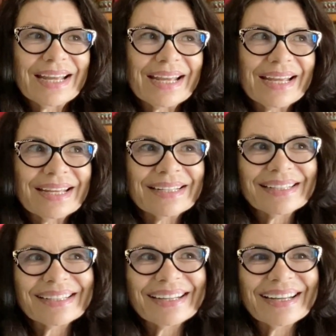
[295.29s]
And
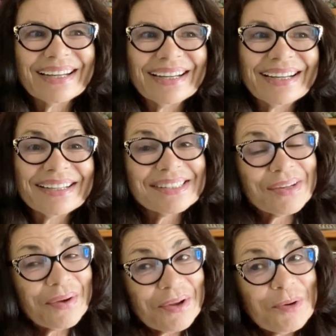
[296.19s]

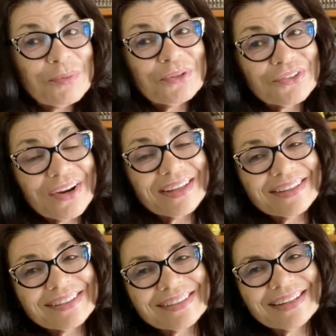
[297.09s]
so I hope you'll try
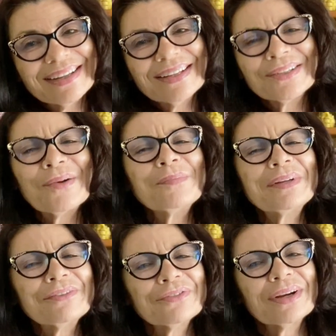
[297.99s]
this. Don't be
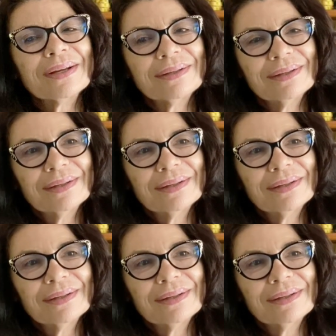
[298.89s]
afraid.